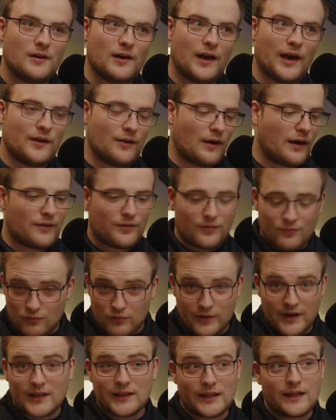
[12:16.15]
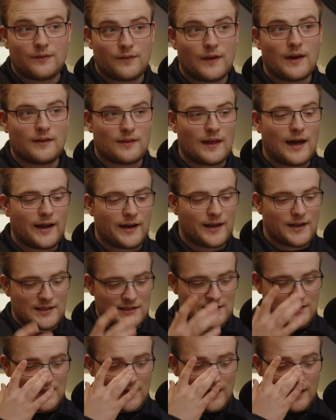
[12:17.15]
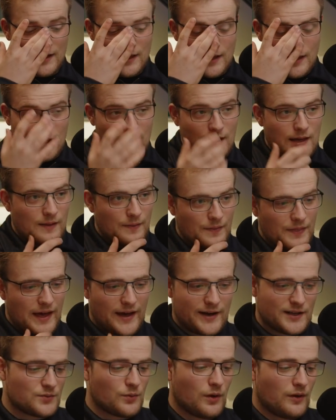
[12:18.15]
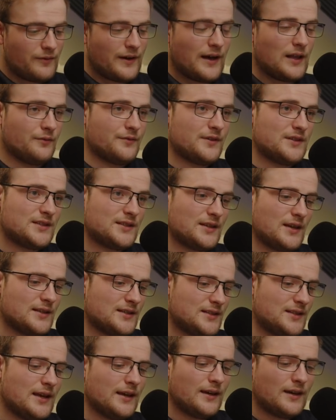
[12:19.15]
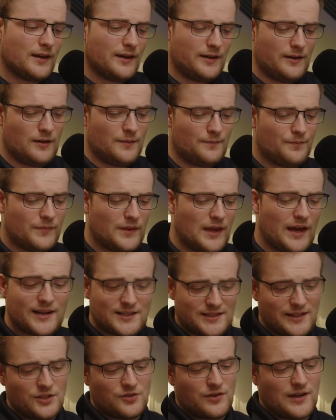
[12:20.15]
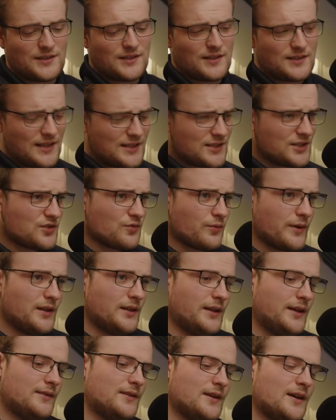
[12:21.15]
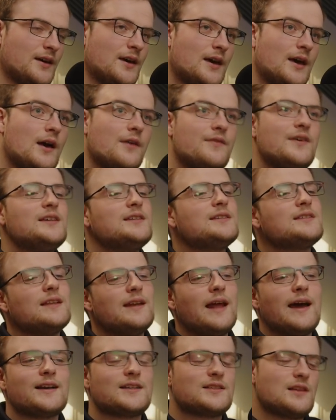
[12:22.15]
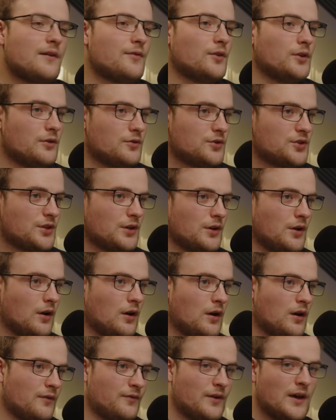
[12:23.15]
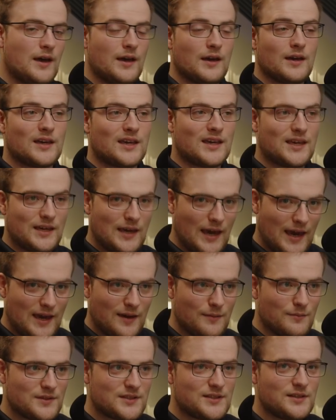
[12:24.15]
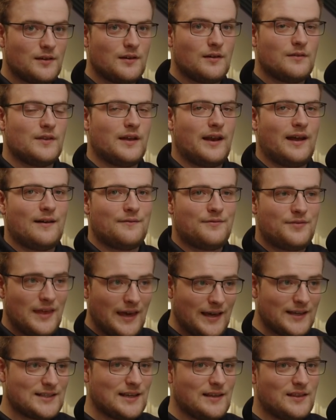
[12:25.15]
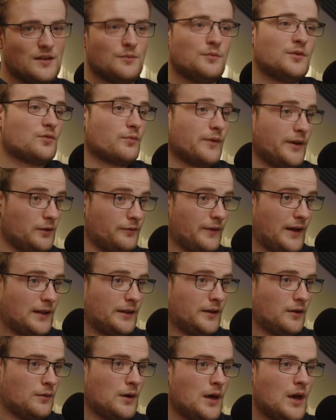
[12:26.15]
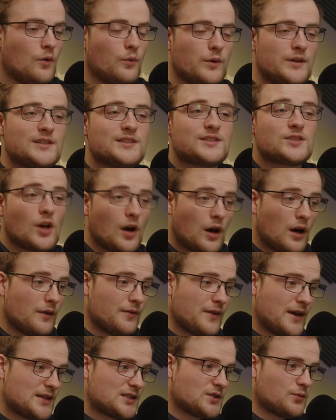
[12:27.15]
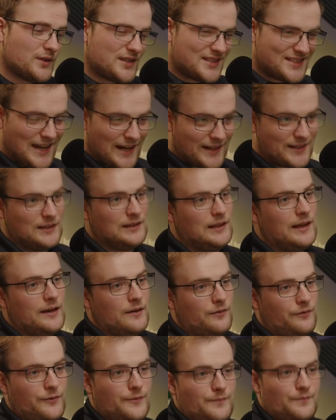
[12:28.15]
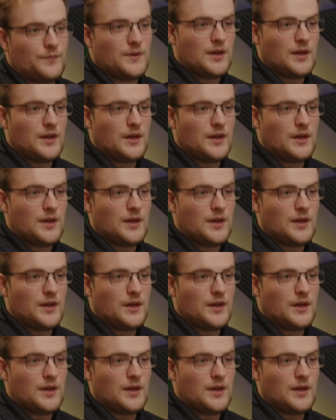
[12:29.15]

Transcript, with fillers: I, I really think that is uh, that is what Valve is is thinking here, yeah. and it's interesting because this is really the this is the next evolution of games that have things in them with real value. We saw this with Second Life.